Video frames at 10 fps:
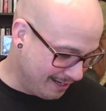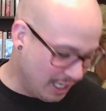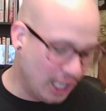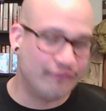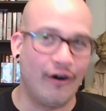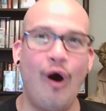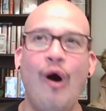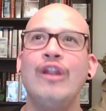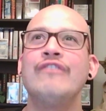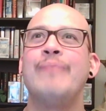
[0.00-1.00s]
Of
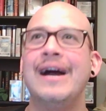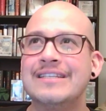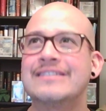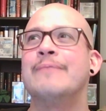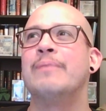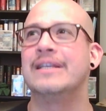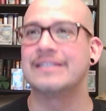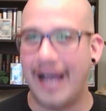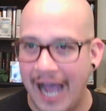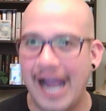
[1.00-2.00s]
all of my siblings,
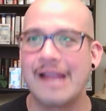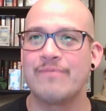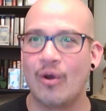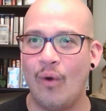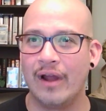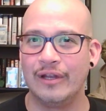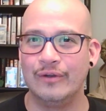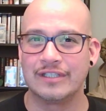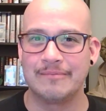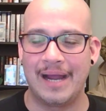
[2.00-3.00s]
I'm the one
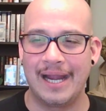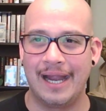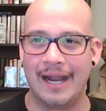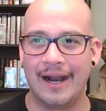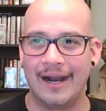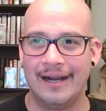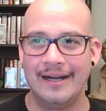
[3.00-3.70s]
losing my hair.